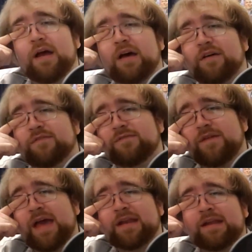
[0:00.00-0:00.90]

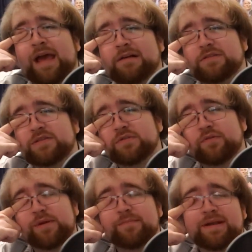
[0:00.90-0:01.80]
of Ed and Al's
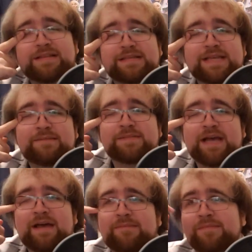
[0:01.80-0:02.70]
story, but at the same
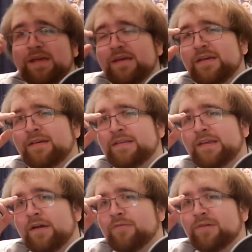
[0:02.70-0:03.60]
time,
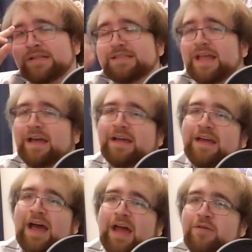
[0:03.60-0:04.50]
you know, it's,
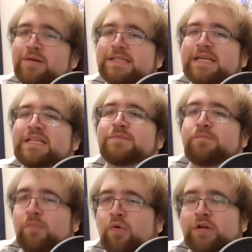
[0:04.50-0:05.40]
I don't want to say it's
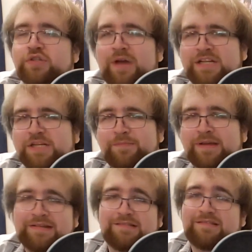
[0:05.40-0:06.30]
more tragic,
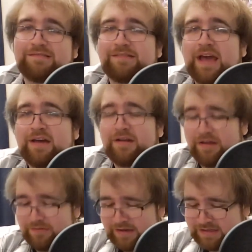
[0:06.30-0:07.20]
but I don't
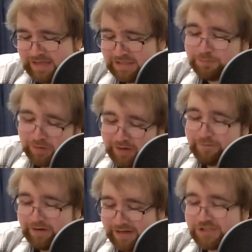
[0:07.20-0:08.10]
know. It's
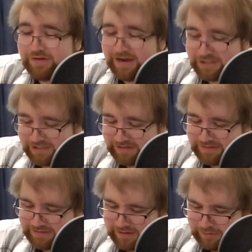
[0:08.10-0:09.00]
pretty friggin'
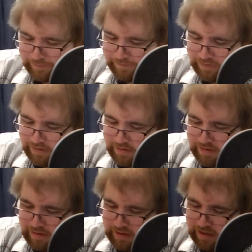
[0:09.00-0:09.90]
tragic, so.
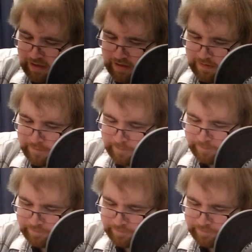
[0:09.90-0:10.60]
But